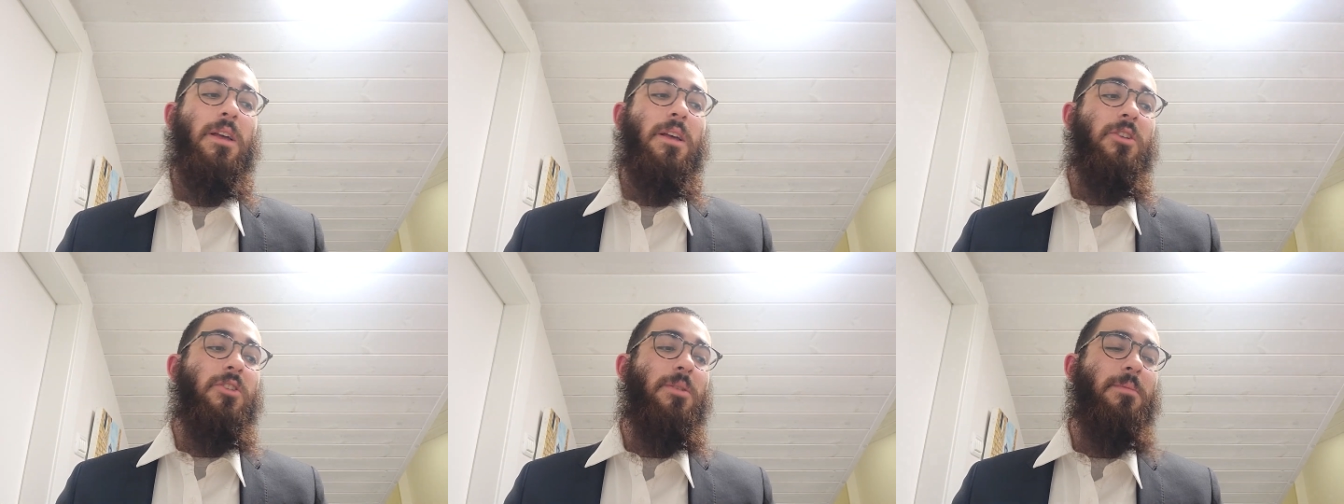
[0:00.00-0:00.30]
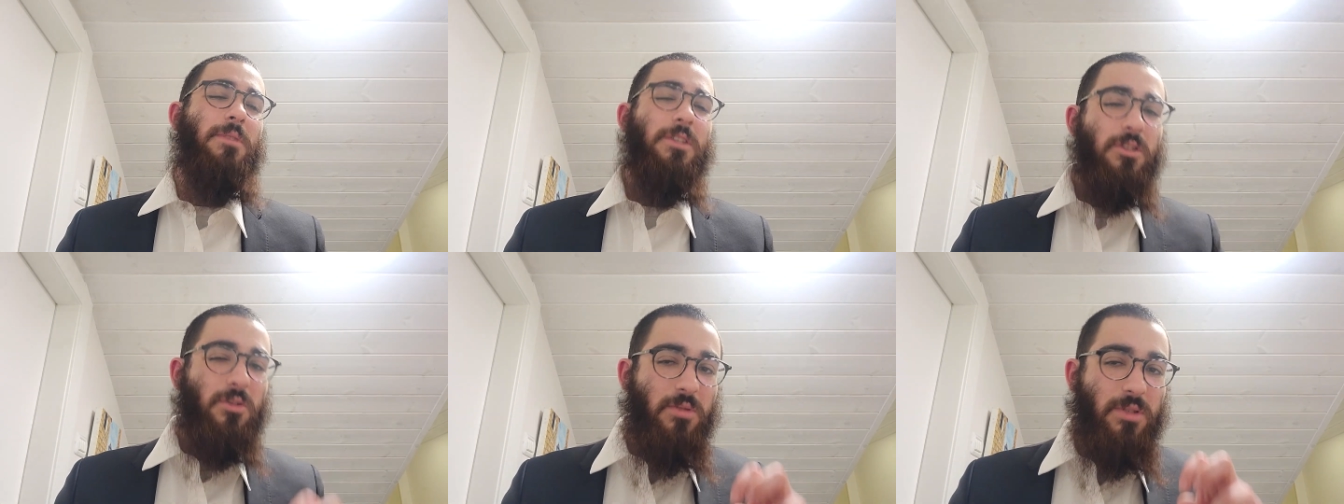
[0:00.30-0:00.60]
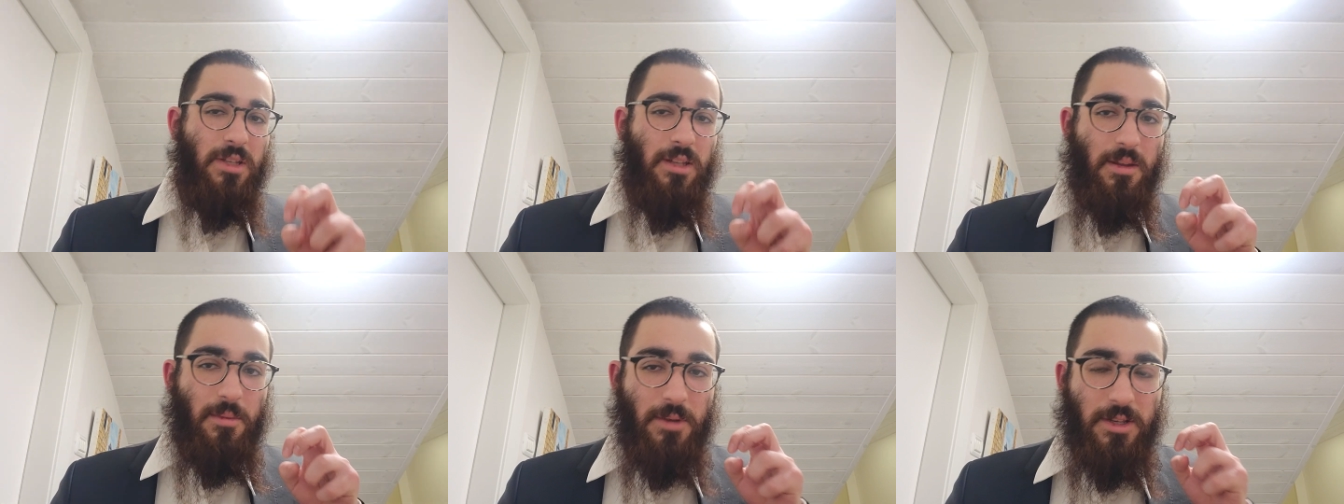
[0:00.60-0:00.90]
Hashem is
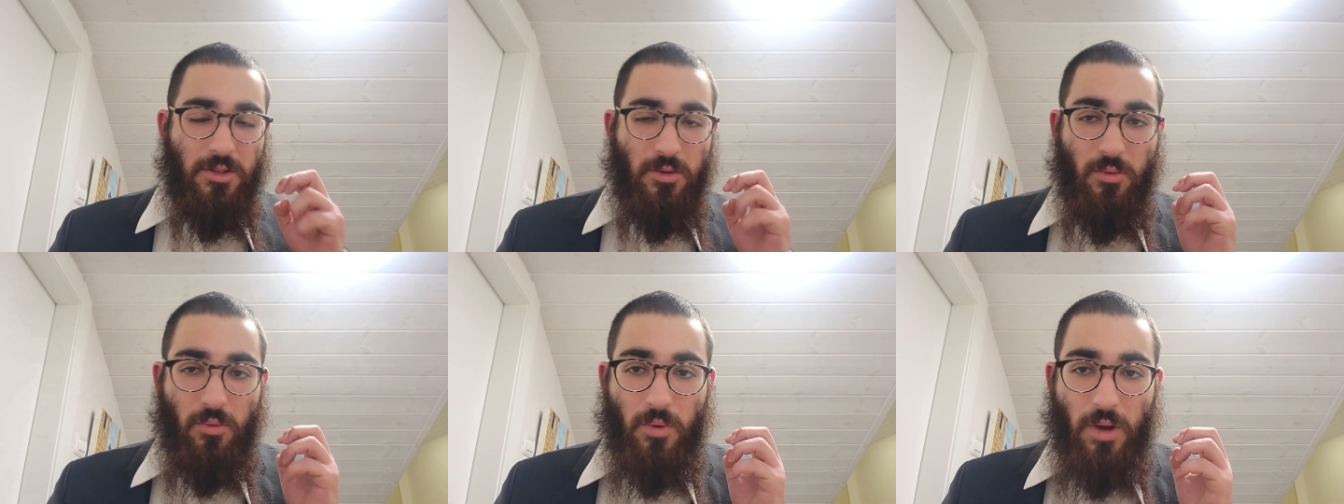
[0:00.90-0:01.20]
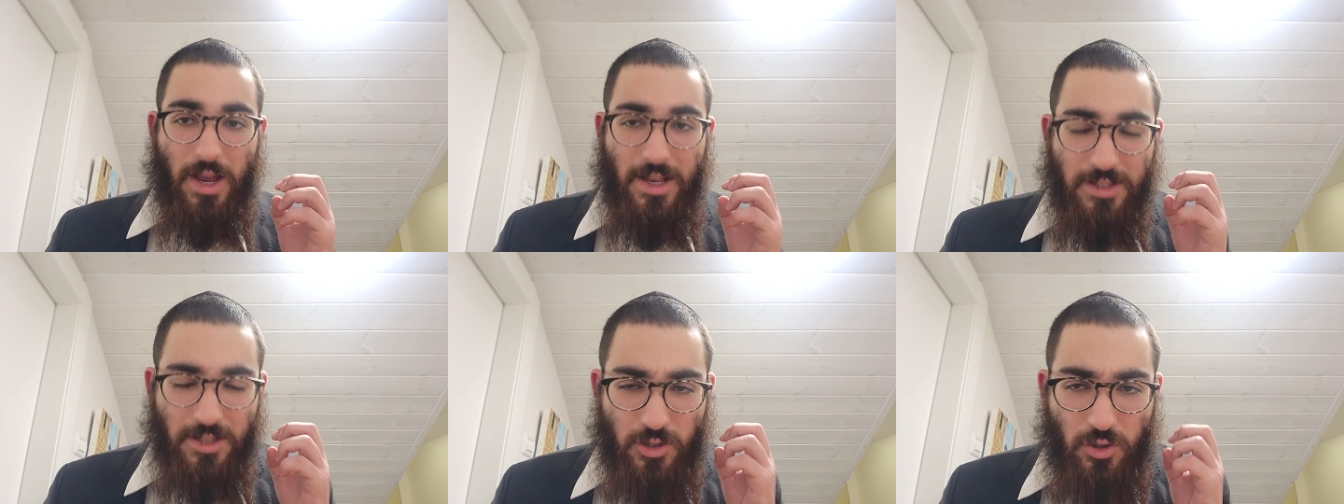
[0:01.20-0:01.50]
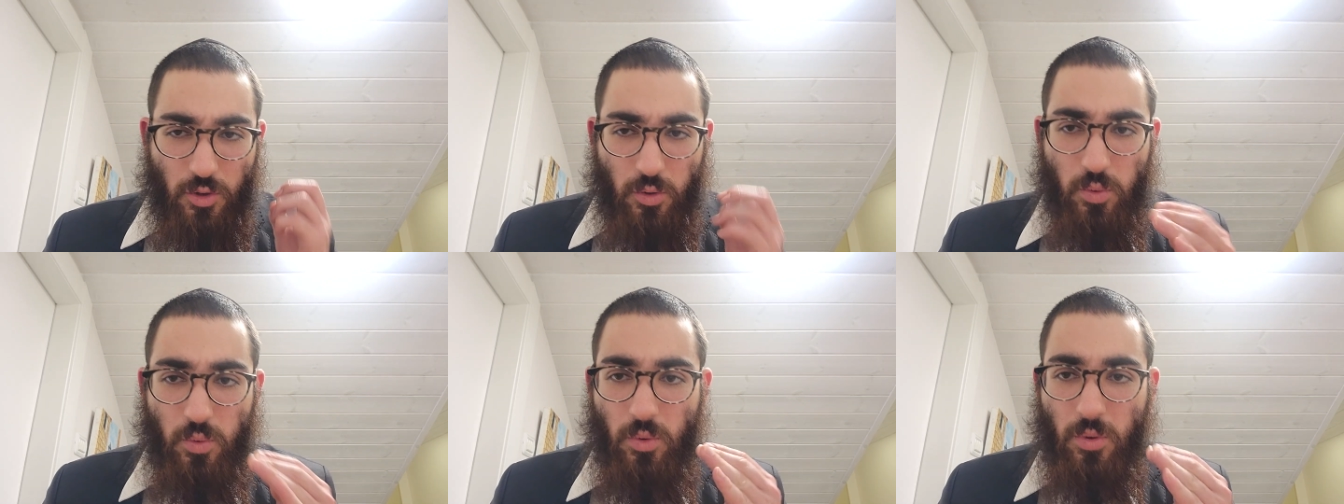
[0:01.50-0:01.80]
using them as a as a
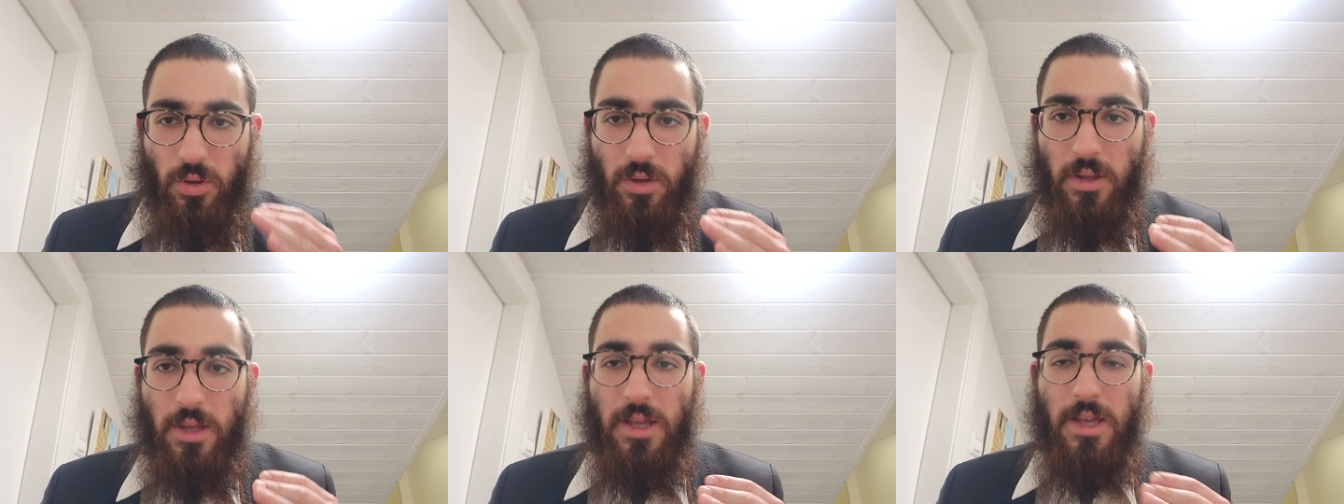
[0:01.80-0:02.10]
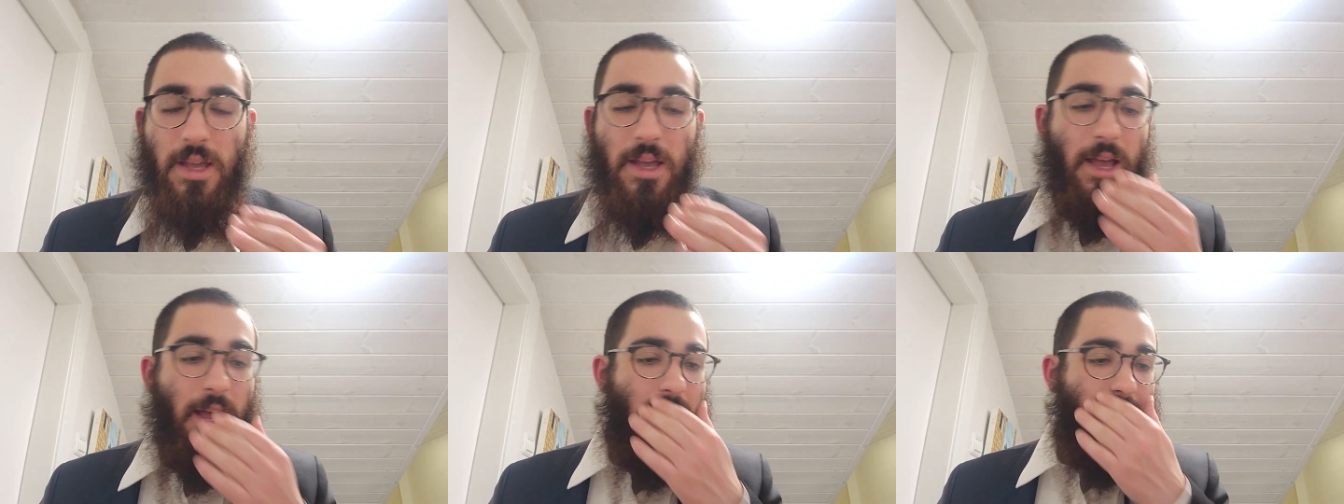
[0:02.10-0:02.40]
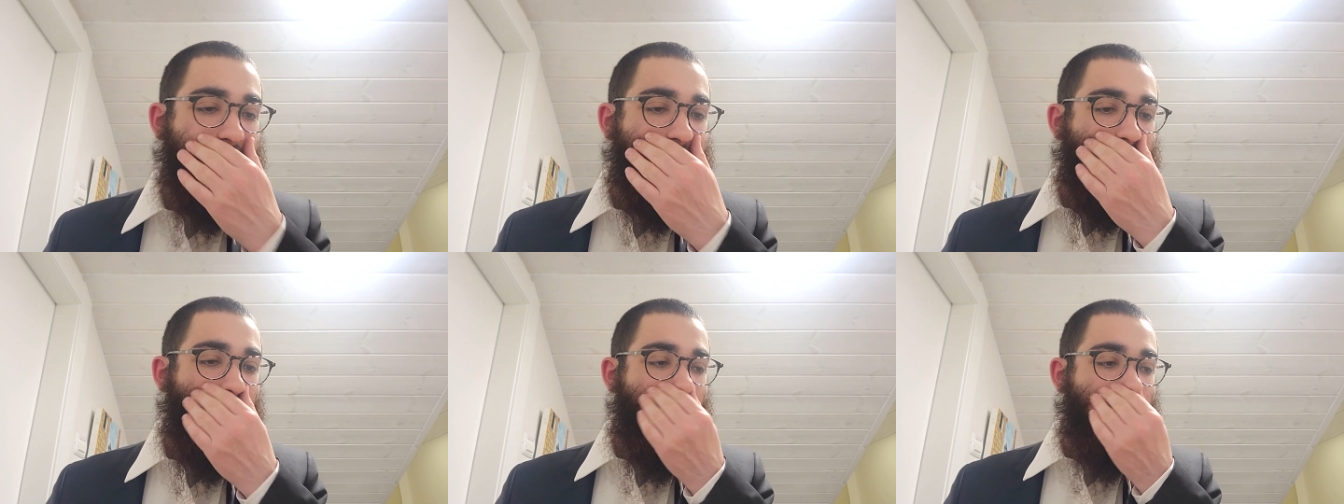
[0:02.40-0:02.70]
tool,
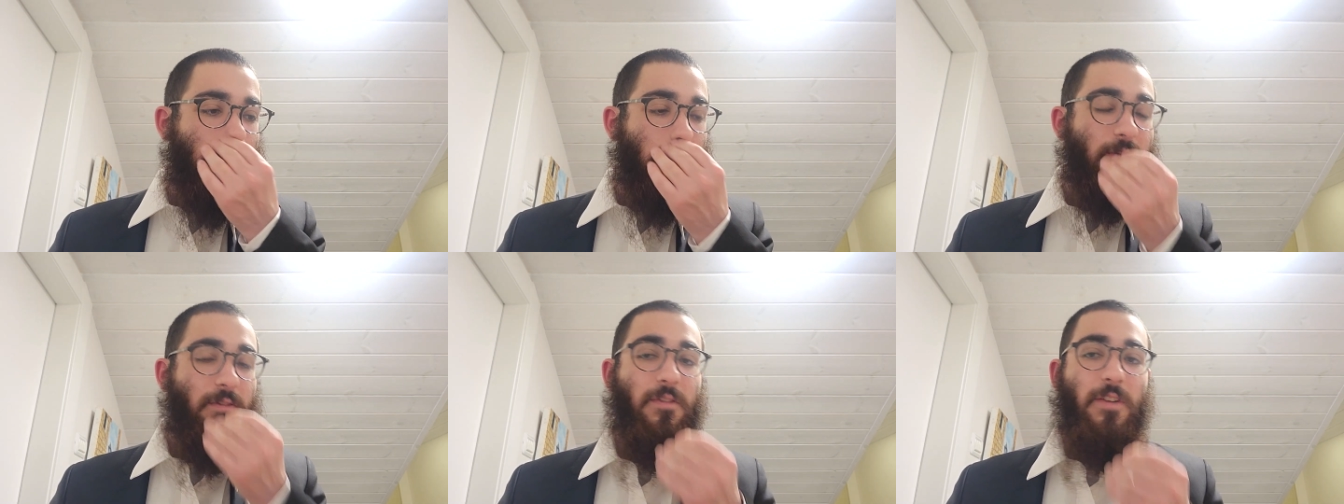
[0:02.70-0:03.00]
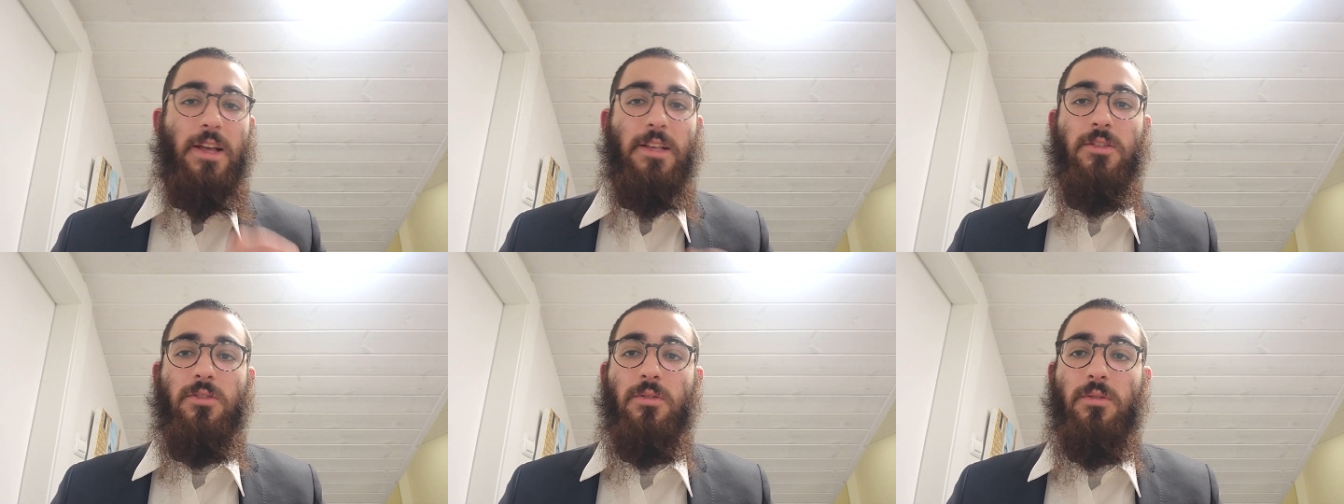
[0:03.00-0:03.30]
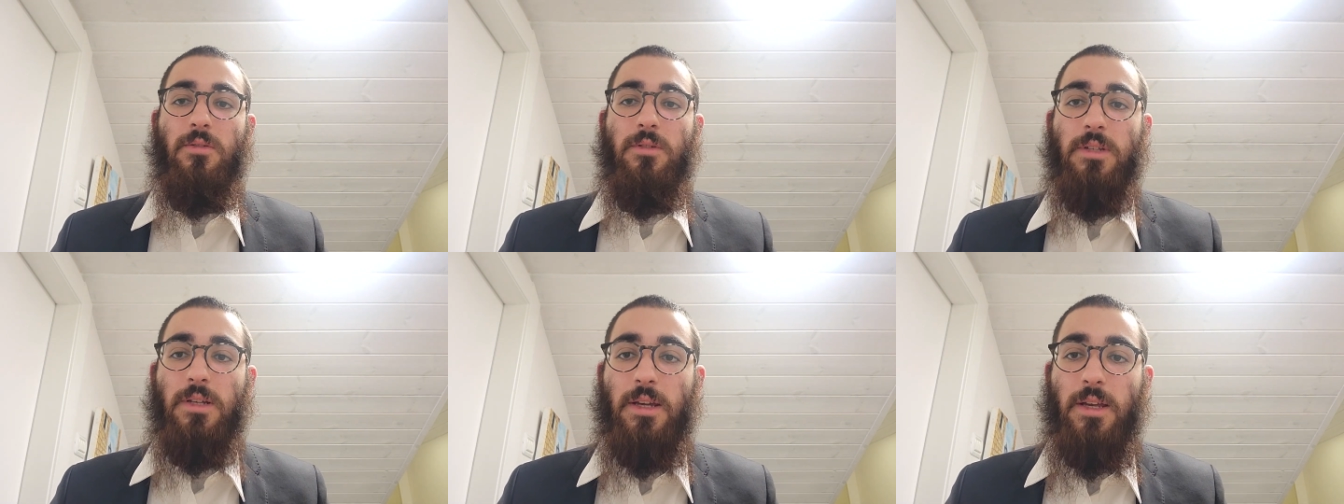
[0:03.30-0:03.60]
as a as a
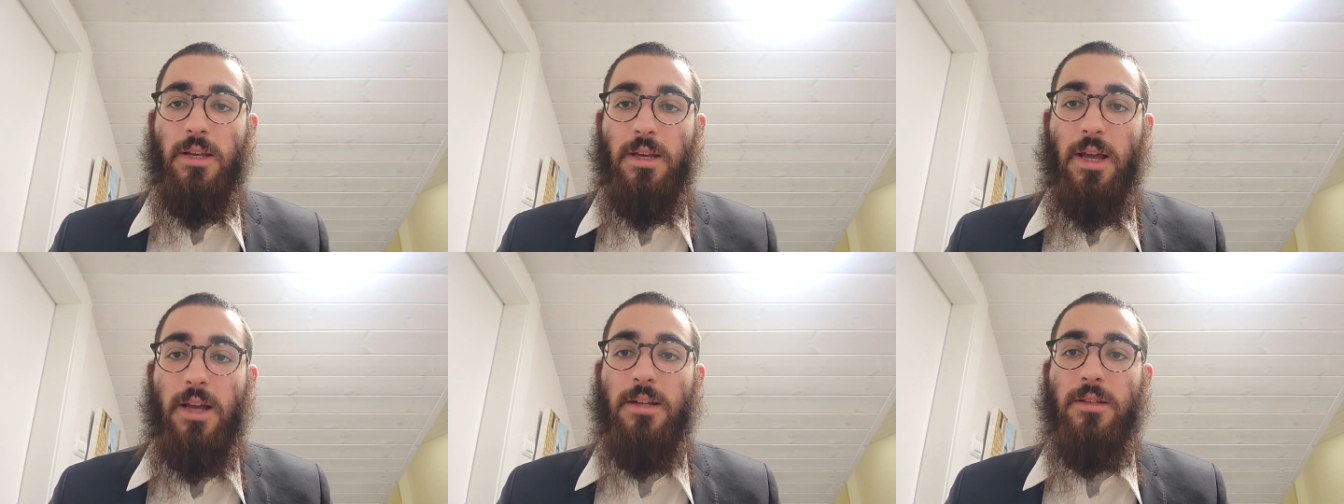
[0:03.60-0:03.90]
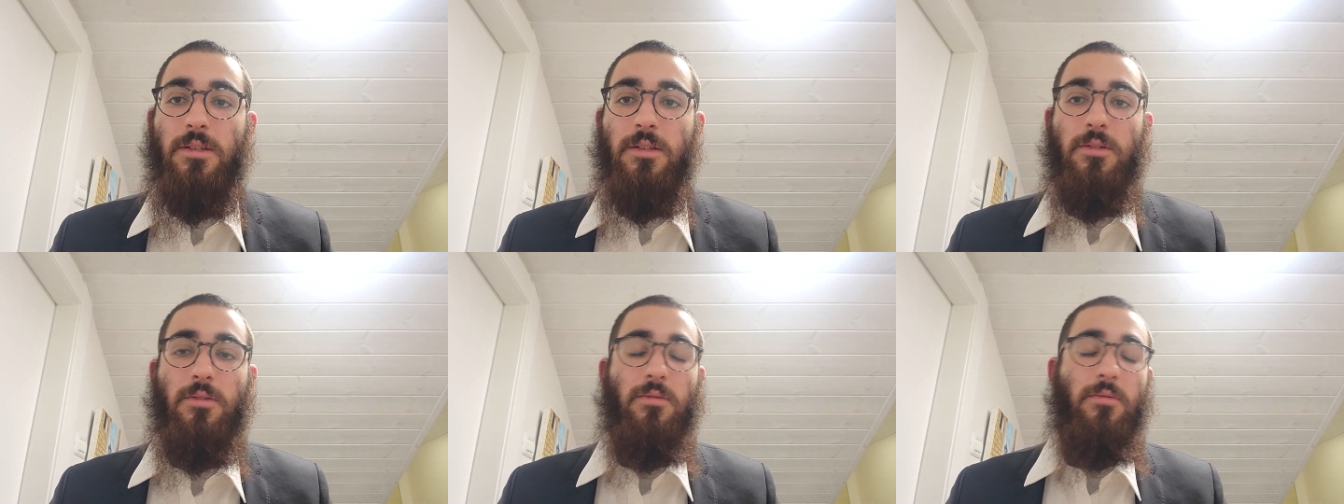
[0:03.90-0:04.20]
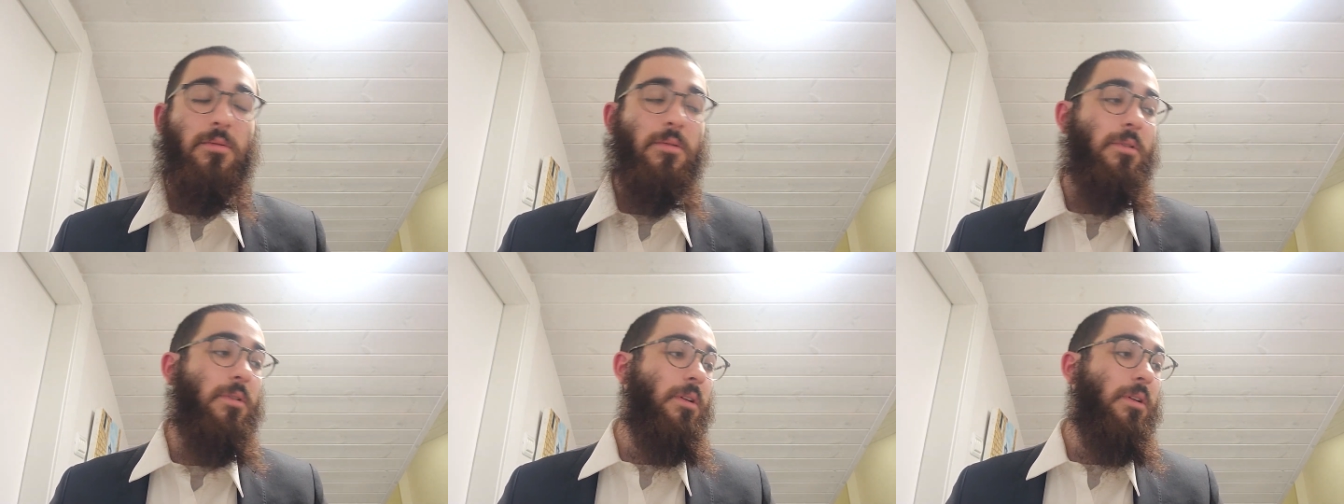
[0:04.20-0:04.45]
vessel to connect to you.